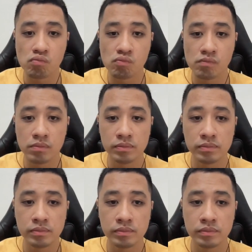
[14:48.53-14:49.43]

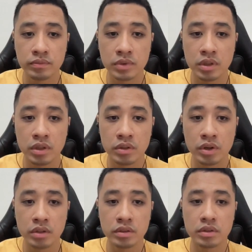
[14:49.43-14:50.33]

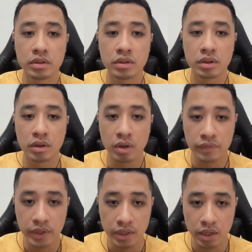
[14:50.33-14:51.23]
North
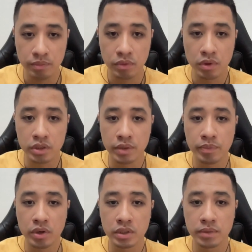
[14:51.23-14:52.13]
Vietnam was
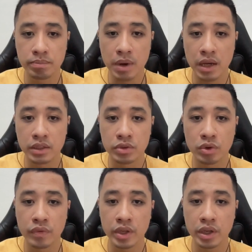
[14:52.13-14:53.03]
supported by the
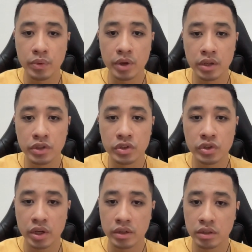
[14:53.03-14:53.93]
Soviet Union,
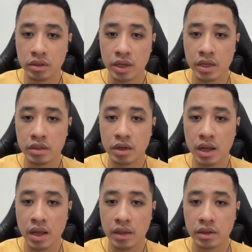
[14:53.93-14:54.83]
China, and
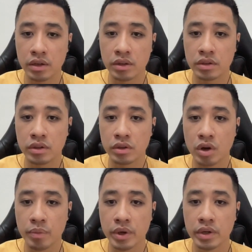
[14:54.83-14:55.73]
other
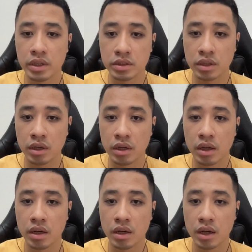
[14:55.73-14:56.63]
communist
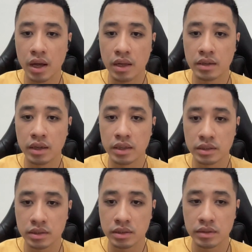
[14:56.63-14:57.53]

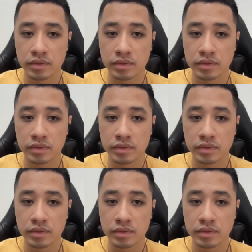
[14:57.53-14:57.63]
allies.